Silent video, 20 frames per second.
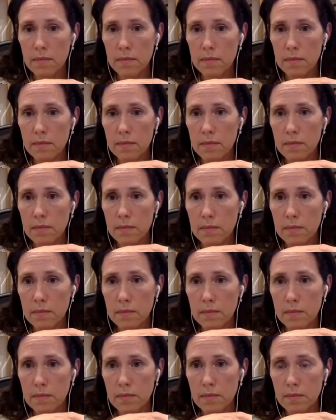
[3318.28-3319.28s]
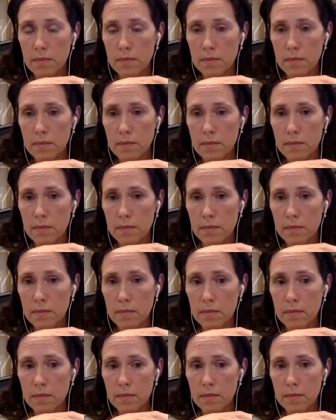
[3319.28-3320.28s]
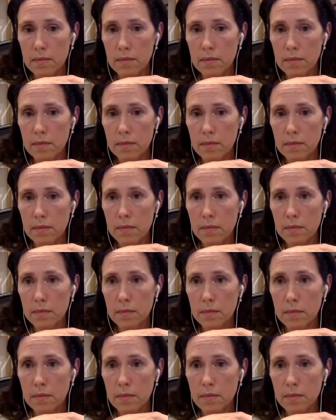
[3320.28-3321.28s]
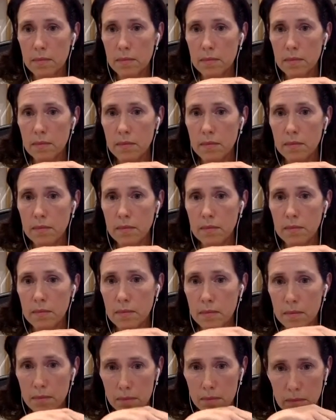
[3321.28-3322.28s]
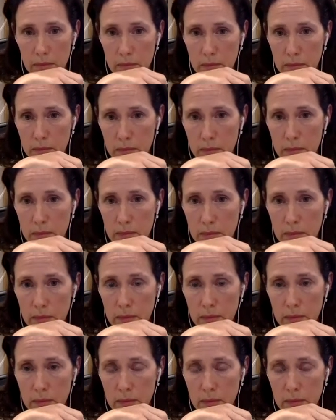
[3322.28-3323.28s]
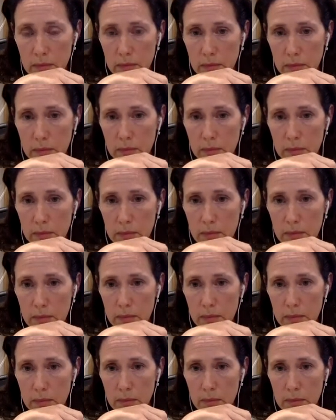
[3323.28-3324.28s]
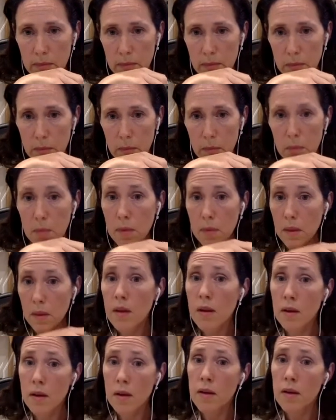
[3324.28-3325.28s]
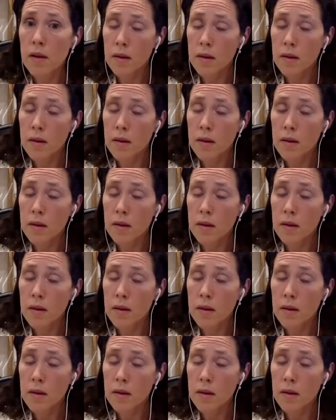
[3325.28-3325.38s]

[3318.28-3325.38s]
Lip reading: (silent)